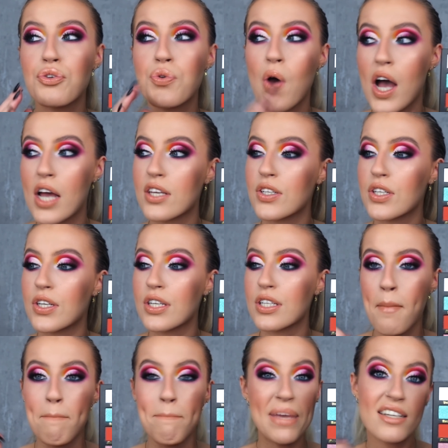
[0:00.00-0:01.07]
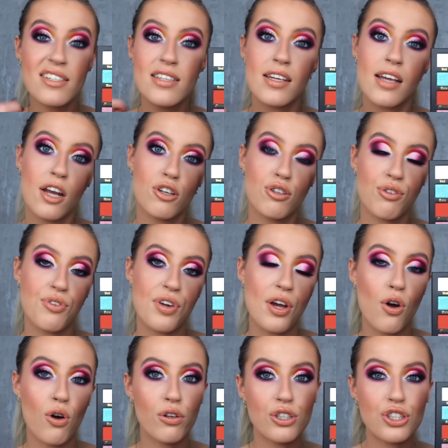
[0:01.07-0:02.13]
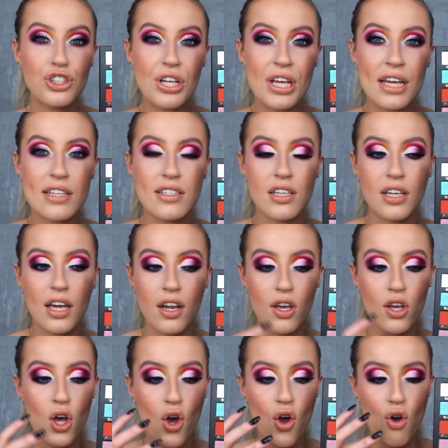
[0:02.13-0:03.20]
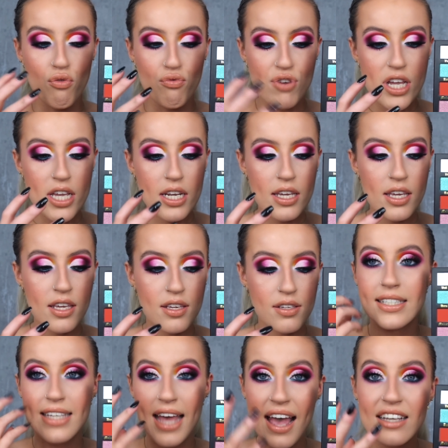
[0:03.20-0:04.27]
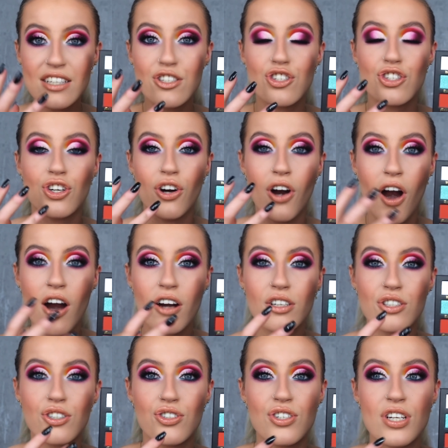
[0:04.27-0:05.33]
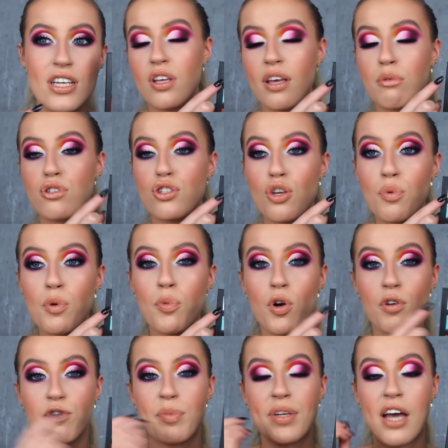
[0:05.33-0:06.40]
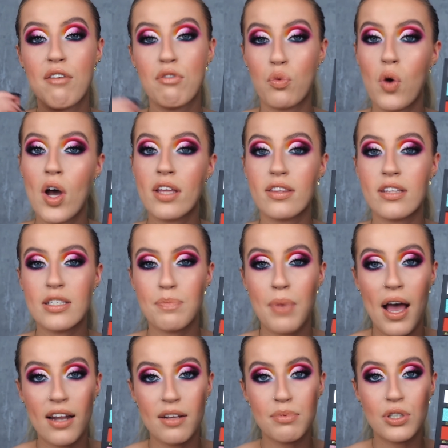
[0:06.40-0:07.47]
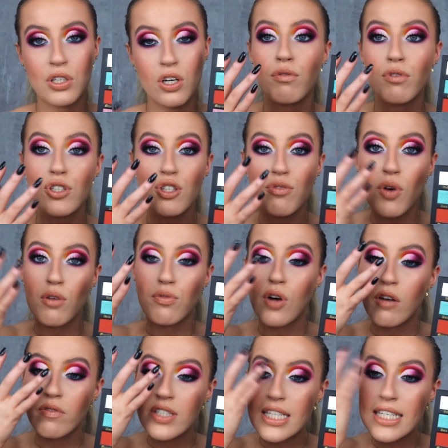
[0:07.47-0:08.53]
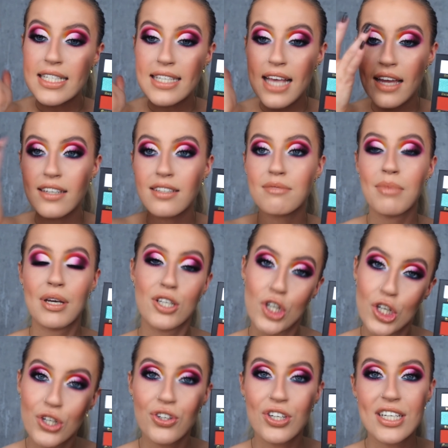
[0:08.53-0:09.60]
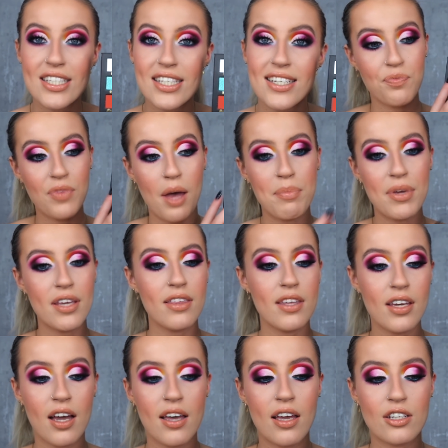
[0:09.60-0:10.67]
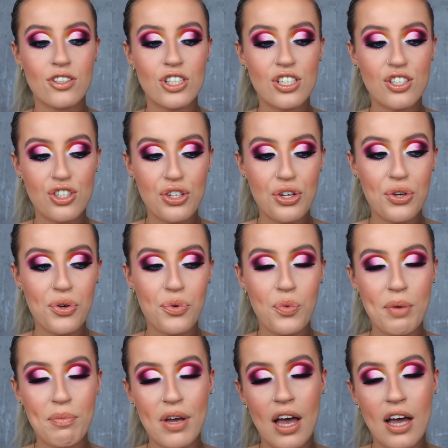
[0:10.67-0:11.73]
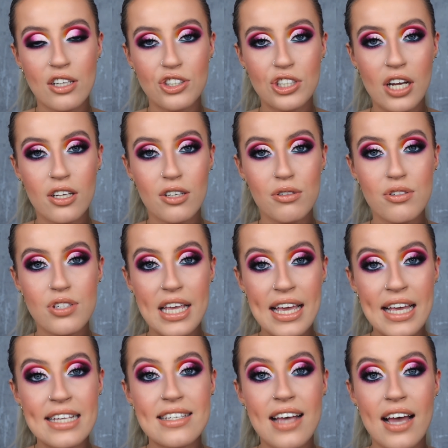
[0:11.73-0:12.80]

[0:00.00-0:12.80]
I could mix together to create other shades and kind of really test your artistry. It was super important for me to have a white in this palette because, first of all, for obviously setting my cut creases. A big thing I actually do with my eyeshadows is